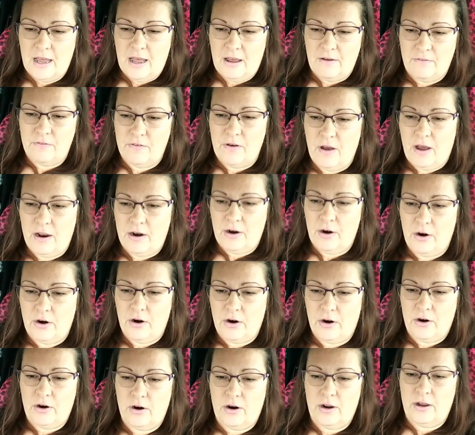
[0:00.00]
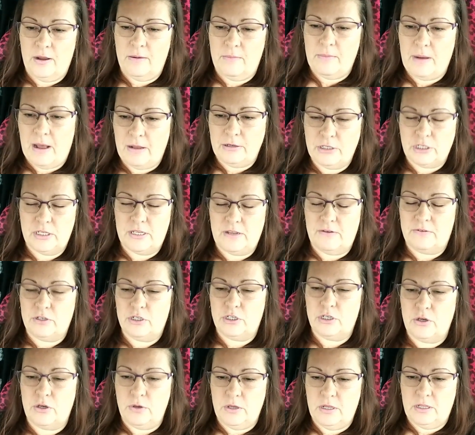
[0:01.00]
I've got her, I'll just have to
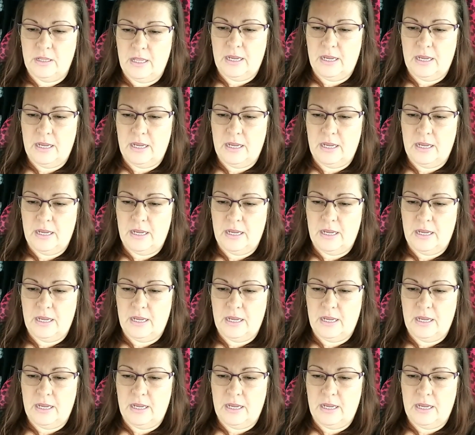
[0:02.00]
show you